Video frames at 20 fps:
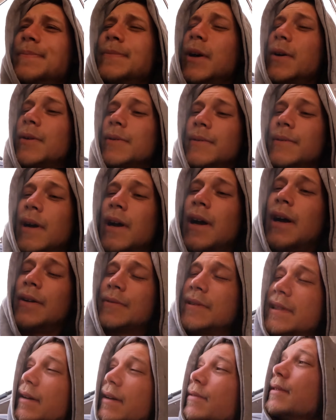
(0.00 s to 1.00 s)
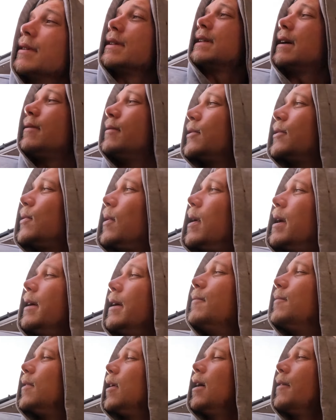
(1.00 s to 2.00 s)
no, half 7,
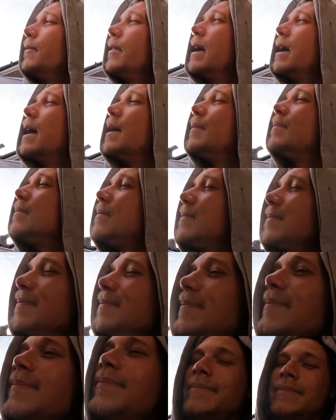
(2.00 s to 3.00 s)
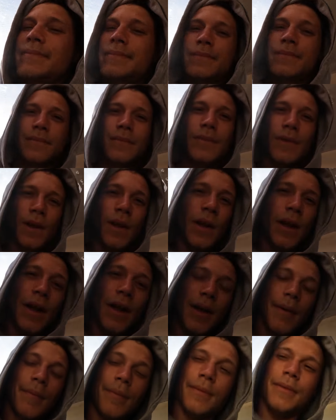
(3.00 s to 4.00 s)
7:25
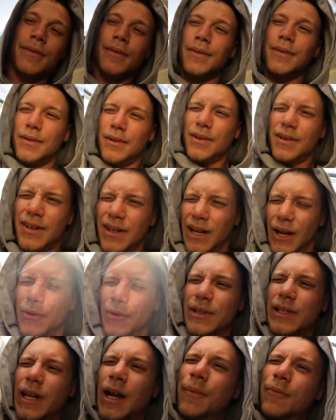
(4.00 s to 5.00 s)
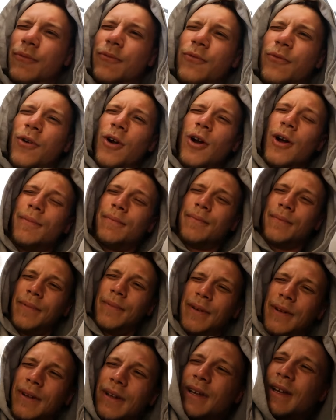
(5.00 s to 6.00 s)
AM. I was up from
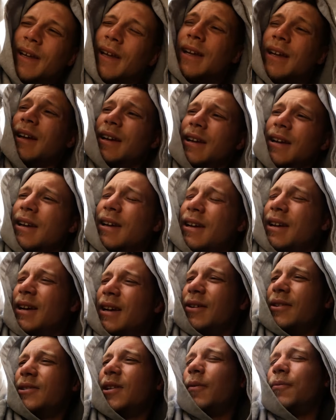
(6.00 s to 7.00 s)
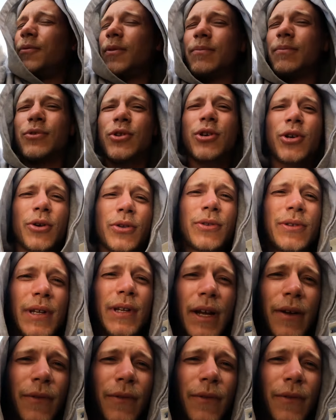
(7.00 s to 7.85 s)
I was up from 2 to